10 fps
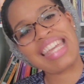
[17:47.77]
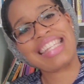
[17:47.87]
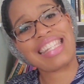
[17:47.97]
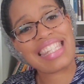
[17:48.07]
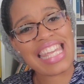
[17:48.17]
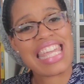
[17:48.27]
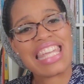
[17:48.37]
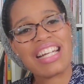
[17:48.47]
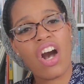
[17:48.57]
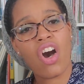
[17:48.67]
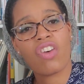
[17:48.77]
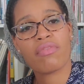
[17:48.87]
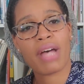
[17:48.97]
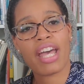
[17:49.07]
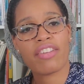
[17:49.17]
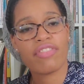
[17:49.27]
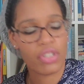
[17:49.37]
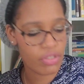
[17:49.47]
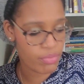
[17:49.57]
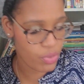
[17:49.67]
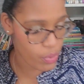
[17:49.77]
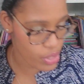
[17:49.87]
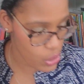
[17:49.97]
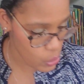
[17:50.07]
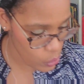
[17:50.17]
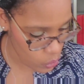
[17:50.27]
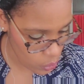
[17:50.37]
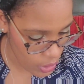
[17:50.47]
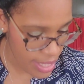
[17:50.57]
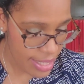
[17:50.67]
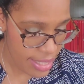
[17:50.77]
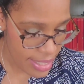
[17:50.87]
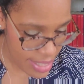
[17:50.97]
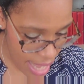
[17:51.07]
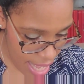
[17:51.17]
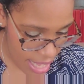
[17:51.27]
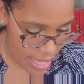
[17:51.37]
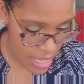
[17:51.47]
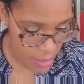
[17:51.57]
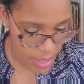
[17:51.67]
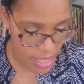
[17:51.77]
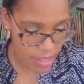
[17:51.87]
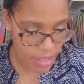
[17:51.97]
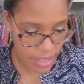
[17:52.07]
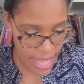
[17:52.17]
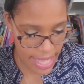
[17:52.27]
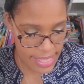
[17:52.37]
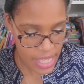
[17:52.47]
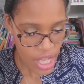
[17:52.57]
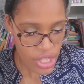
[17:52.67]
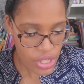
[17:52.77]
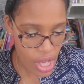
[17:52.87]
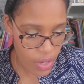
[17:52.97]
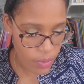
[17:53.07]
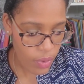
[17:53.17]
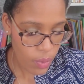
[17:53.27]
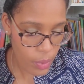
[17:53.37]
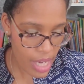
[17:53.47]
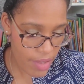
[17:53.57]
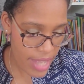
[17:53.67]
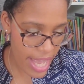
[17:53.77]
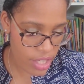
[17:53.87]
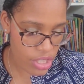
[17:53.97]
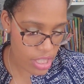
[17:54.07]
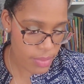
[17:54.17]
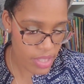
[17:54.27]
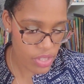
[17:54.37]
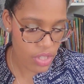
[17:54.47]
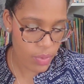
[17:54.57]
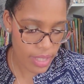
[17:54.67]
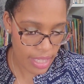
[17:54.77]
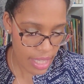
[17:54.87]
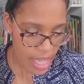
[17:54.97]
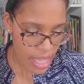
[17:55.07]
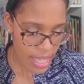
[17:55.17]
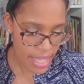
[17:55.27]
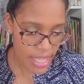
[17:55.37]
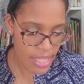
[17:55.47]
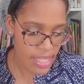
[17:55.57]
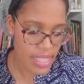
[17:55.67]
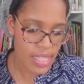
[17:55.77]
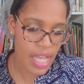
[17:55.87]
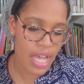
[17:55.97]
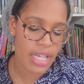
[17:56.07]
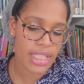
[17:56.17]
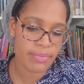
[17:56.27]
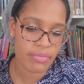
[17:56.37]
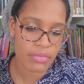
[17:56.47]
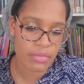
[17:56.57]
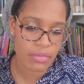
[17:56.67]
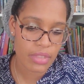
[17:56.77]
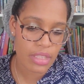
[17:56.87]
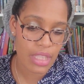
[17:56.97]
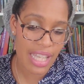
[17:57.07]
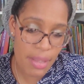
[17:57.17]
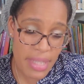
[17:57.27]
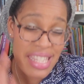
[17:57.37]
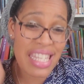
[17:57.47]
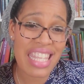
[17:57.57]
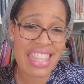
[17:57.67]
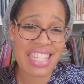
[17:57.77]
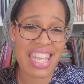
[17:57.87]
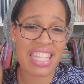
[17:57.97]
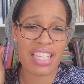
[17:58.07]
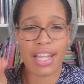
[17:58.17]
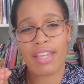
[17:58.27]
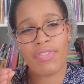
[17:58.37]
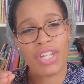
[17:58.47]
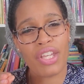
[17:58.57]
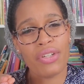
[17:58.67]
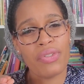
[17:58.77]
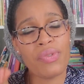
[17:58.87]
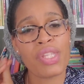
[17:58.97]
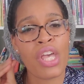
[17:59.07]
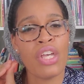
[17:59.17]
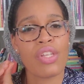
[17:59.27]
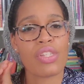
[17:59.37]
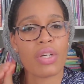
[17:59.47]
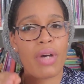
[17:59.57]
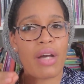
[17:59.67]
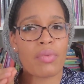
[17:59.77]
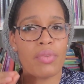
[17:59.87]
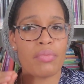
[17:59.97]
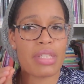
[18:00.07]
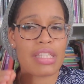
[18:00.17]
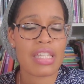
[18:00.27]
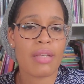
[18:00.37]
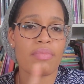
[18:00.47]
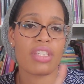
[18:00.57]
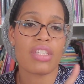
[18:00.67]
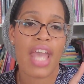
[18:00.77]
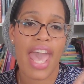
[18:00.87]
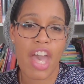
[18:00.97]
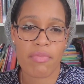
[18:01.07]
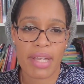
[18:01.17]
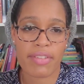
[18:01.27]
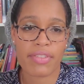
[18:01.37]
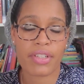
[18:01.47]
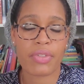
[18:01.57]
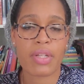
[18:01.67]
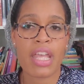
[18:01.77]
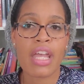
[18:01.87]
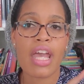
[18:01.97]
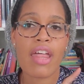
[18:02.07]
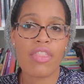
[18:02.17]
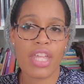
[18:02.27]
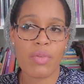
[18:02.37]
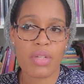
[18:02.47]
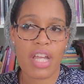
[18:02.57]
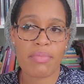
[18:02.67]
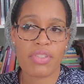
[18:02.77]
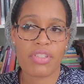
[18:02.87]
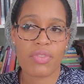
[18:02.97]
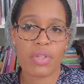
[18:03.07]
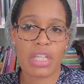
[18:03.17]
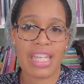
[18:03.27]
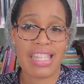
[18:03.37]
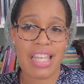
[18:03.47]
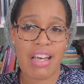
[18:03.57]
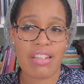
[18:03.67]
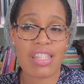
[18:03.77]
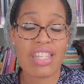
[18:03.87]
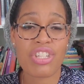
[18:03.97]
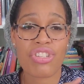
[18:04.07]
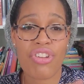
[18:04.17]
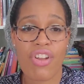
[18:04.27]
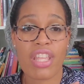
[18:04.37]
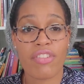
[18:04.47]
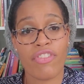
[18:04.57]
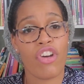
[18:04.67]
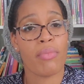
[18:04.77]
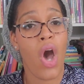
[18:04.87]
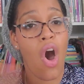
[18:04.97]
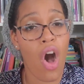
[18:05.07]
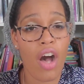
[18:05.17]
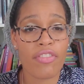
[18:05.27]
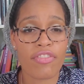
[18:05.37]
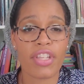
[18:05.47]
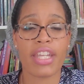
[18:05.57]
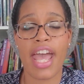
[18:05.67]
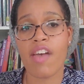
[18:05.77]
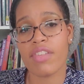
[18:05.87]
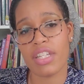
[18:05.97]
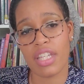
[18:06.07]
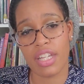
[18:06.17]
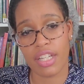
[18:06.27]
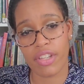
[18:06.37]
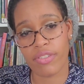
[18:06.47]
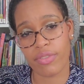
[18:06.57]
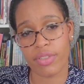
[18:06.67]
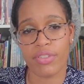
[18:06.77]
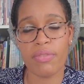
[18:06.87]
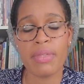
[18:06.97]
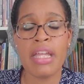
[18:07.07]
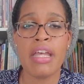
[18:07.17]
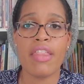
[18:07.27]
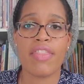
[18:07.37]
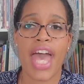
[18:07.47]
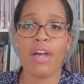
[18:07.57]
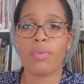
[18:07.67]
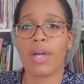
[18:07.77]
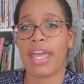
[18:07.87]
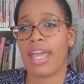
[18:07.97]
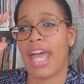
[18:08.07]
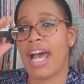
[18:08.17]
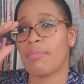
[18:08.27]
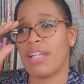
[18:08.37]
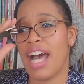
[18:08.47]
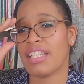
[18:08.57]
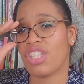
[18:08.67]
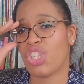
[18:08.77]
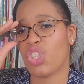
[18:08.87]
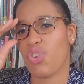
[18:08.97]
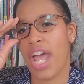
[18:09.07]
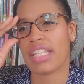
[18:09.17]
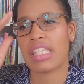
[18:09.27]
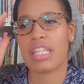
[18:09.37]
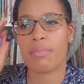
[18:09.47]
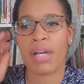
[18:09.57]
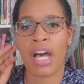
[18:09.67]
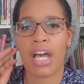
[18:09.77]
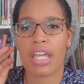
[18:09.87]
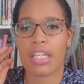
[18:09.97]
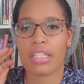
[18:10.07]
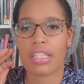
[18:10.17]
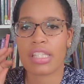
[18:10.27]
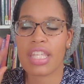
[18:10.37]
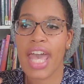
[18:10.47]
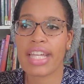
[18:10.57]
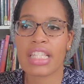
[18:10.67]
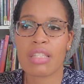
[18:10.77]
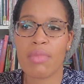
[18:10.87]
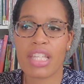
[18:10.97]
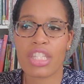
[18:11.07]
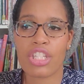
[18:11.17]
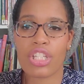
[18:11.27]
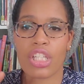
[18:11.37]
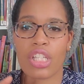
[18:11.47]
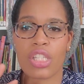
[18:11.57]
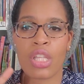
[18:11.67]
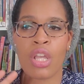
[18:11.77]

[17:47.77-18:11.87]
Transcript: staying off my phone during school time. Yes. So what I've actually been doing is um, limiting the day in the life videos, so I won't be tempted to have my phone. And then what been doing is honestly just turning the phone off and having it in another room. That way I'm not distracted by text messages